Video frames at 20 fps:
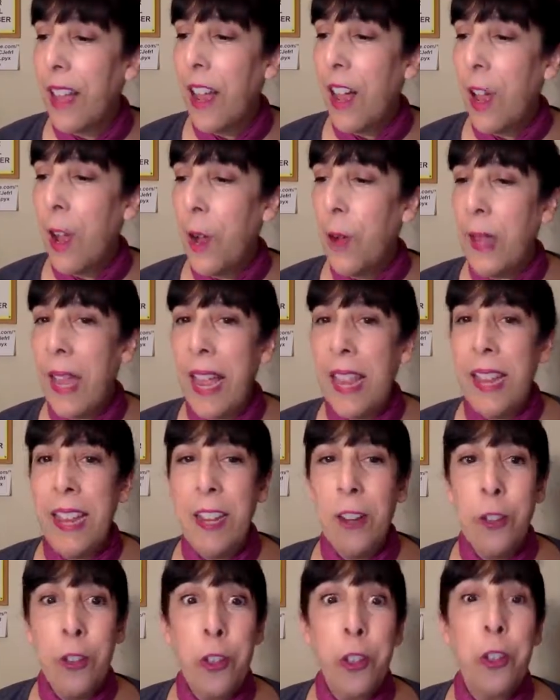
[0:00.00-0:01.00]
Okay,
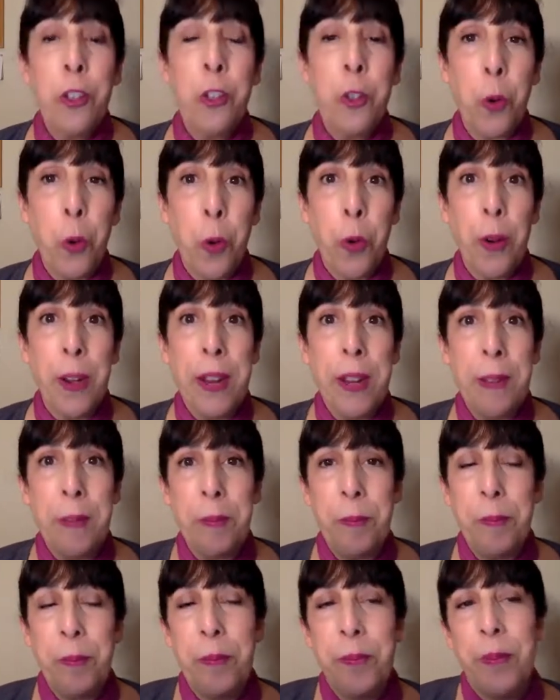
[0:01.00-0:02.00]
here's the story.
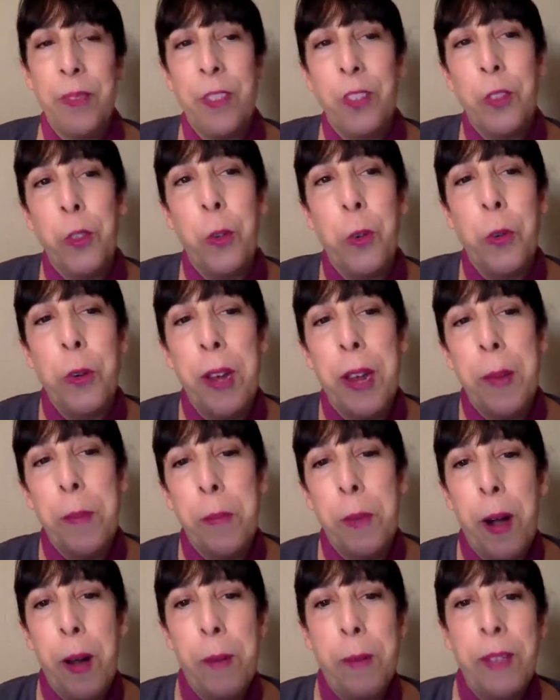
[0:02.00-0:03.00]
Story I
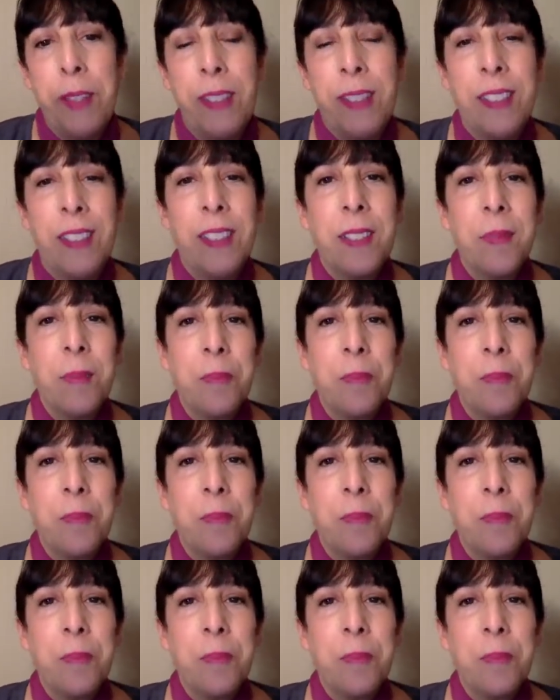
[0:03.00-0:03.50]
promised.